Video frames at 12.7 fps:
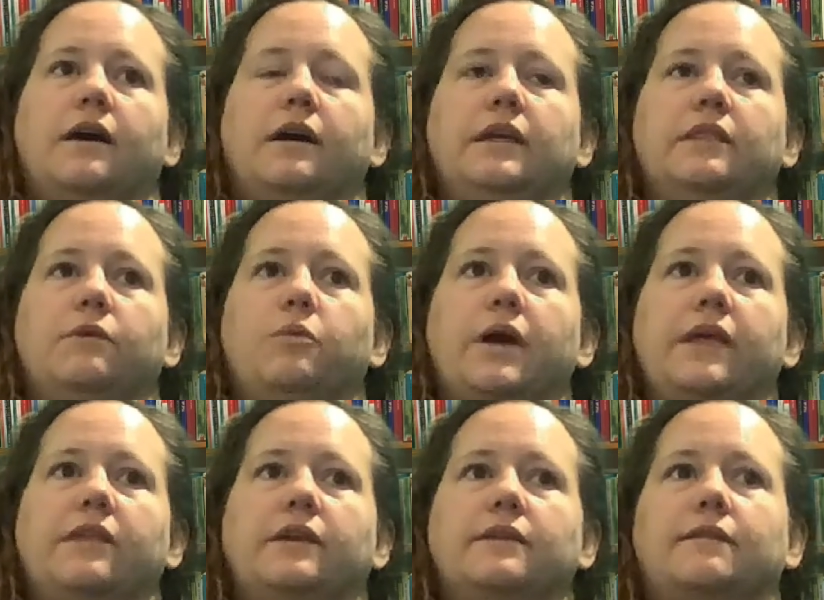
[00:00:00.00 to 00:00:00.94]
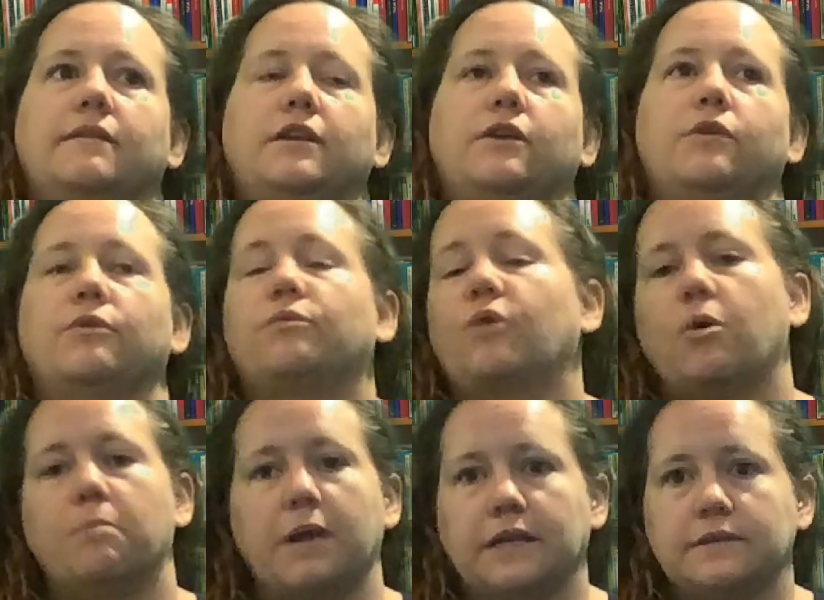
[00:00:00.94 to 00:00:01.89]
in the way that it's, the
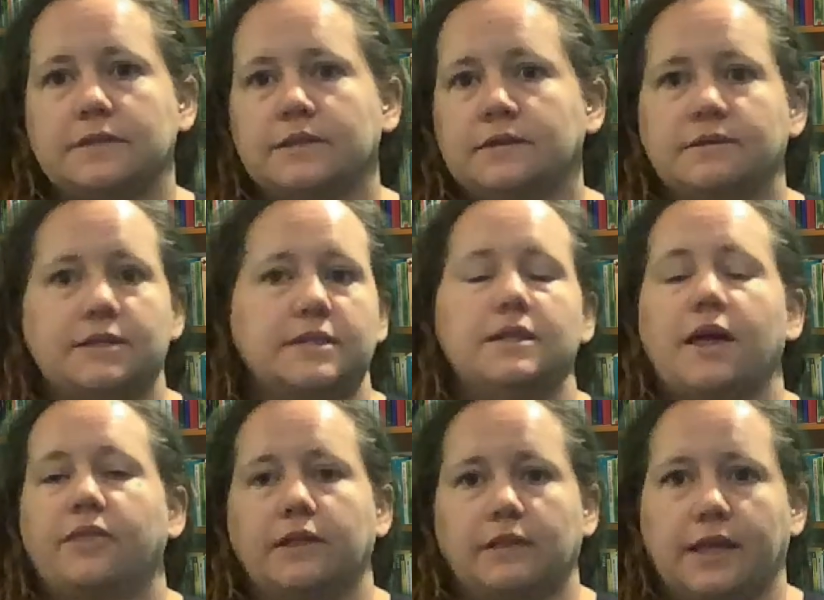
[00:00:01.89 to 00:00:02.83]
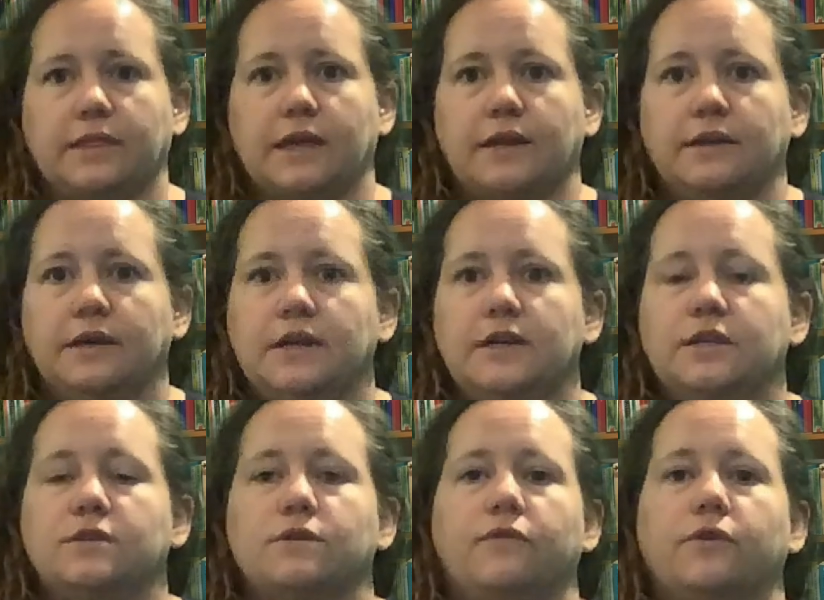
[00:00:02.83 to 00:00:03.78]
romance. It's nothing like that.
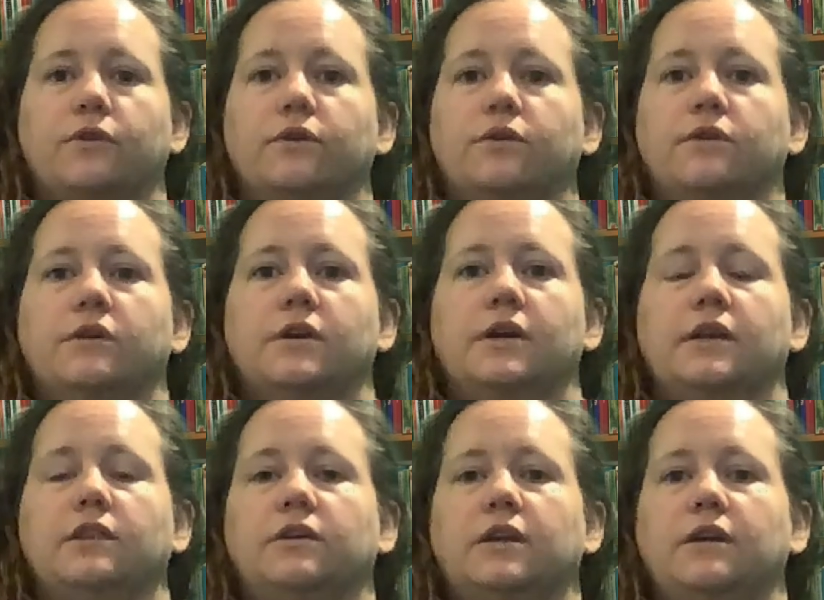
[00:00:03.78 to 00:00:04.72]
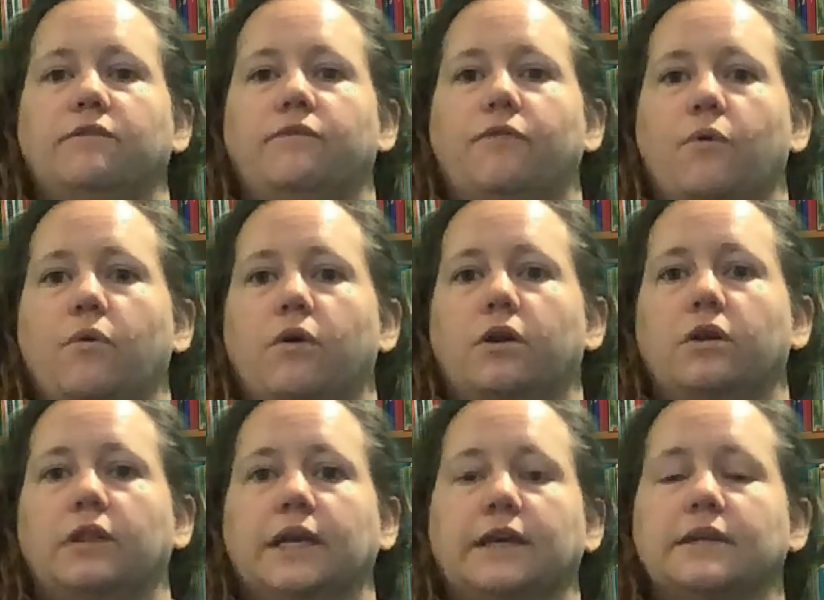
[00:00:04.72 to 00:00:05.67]
So if you're looking for,
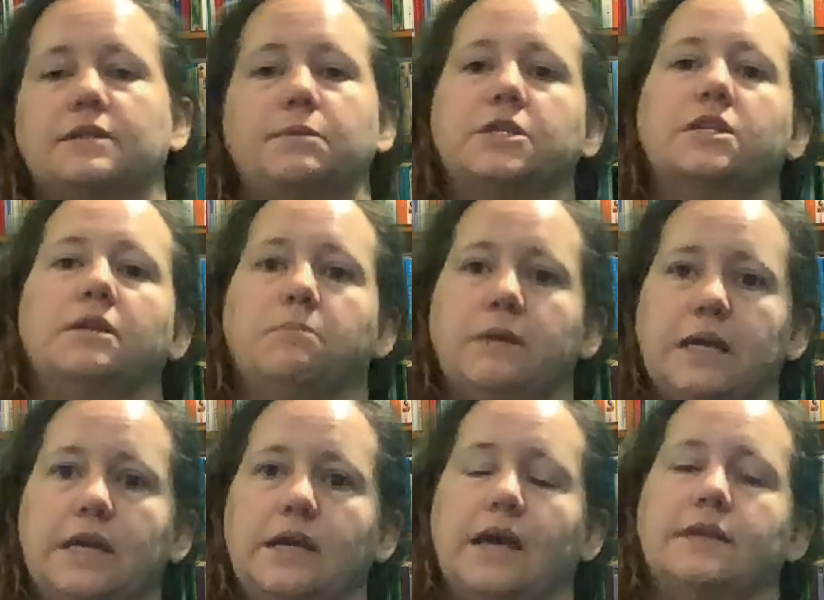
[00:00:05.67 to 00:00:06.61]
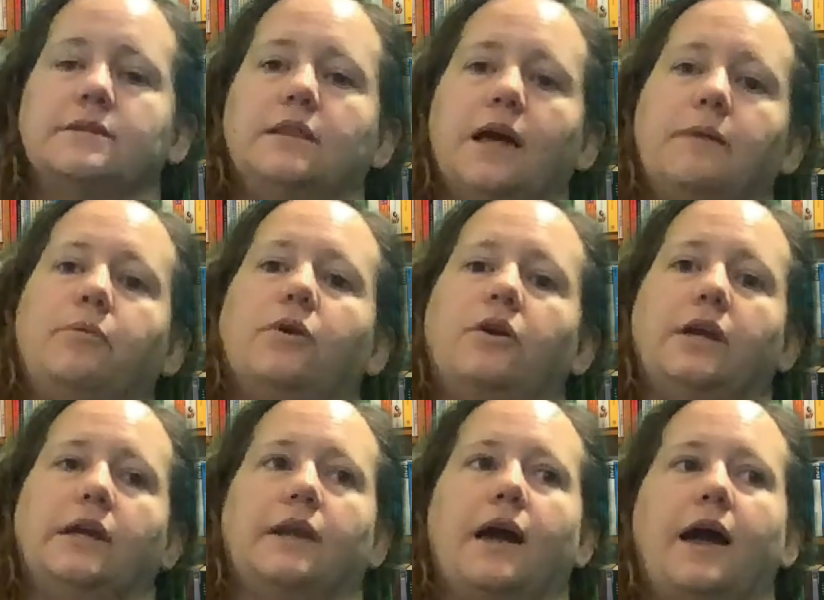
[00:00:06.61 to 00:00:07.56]
like, especially me as a
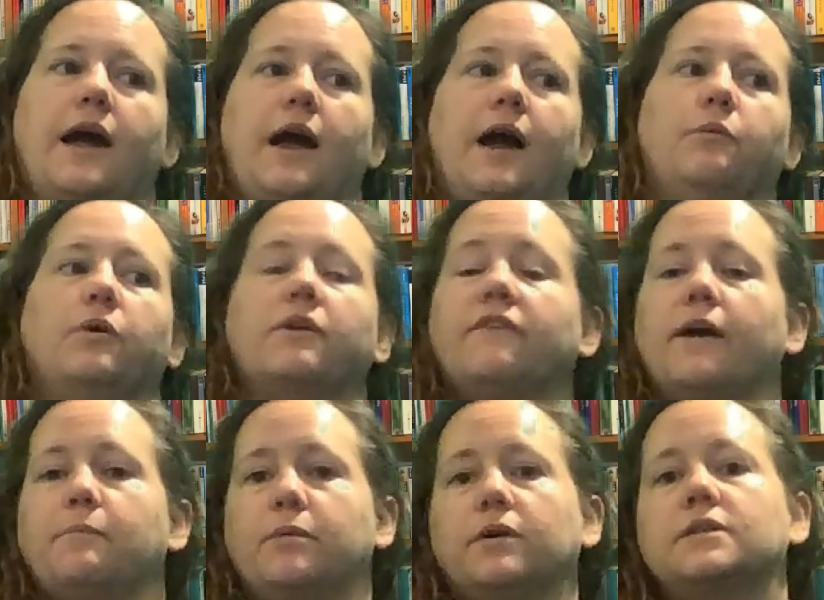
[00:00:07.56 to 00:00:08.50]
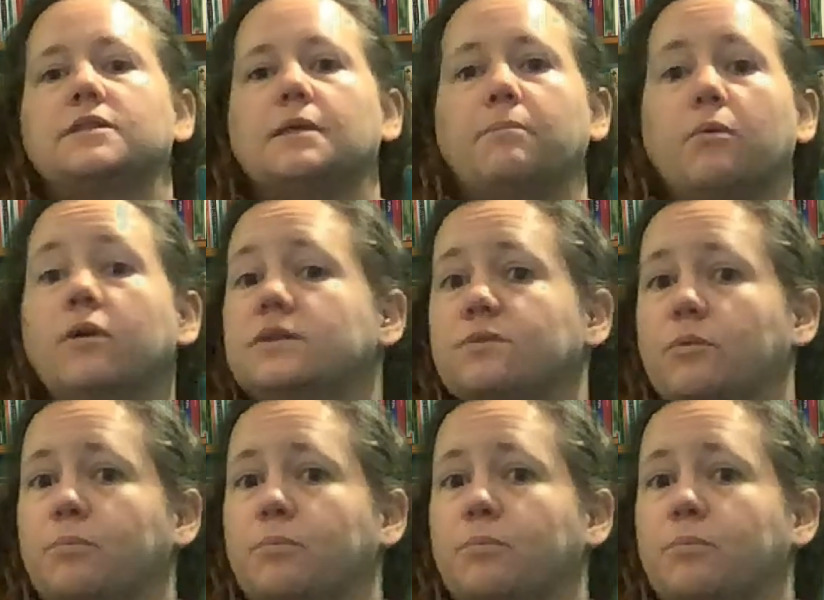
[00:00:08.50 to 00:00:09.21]
librarian, I want to find books that boys will